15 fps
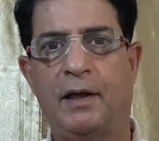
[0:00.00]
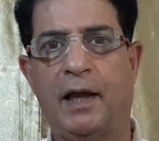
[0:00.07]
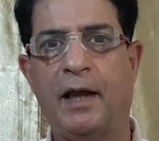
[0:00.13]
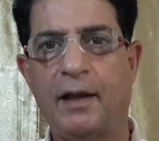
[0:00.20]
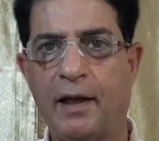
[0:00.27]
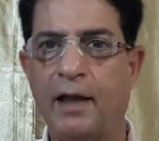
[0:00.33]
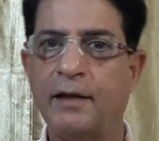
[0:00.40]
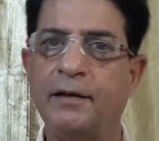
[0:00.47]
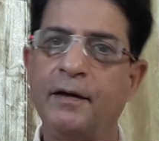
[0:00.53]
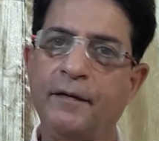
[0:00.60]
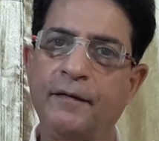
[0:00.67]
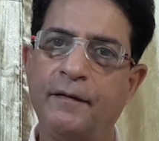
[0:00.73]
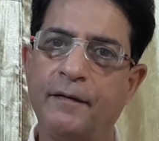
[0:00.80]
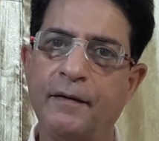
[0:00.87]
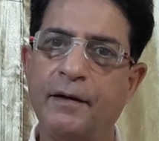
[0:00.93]
at
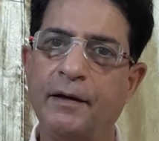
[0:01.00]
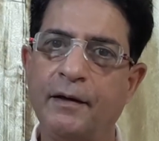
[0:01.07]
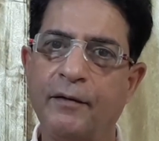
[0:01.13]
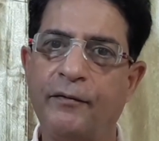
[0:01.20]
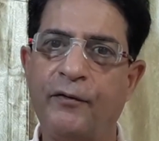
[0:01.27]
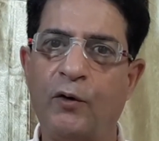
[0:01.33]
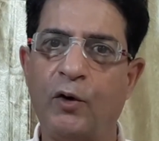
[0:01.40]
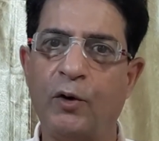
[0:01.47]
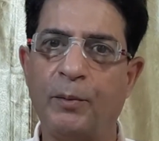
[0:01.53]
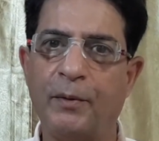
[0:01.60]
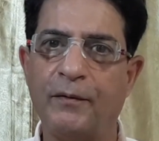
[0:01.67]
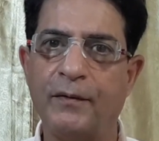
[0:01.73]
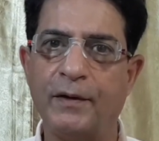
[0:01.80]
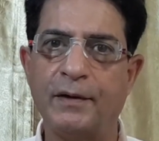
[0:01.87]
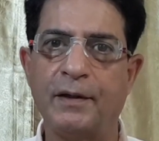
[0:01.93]
least in the form
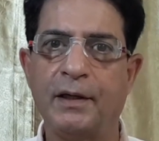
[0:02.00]
of it.